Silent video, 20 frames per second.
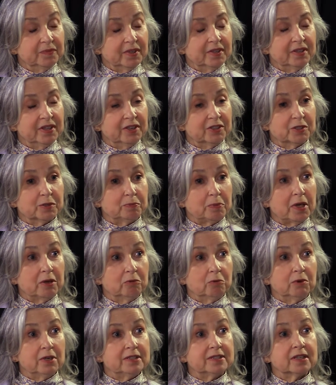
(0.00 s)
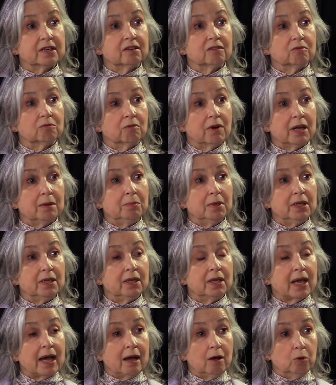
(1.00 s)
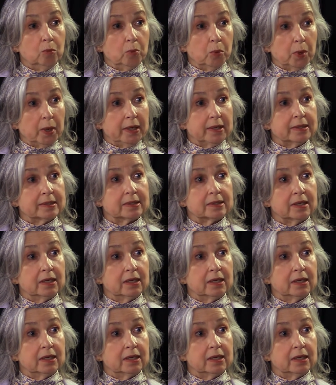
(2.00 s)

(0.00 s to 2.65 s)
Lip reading: There's been recent rabies outbreaks